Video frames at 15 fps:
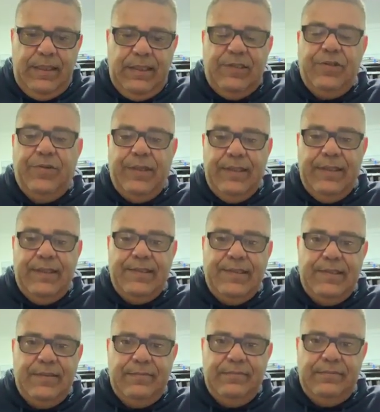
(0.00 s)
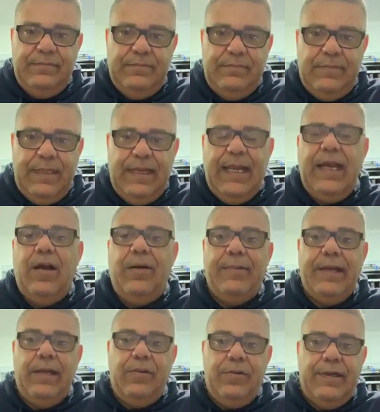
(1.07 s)
doing this and how I'm
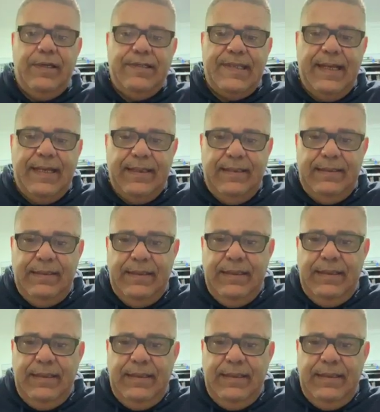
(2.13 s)
going to look at attack it.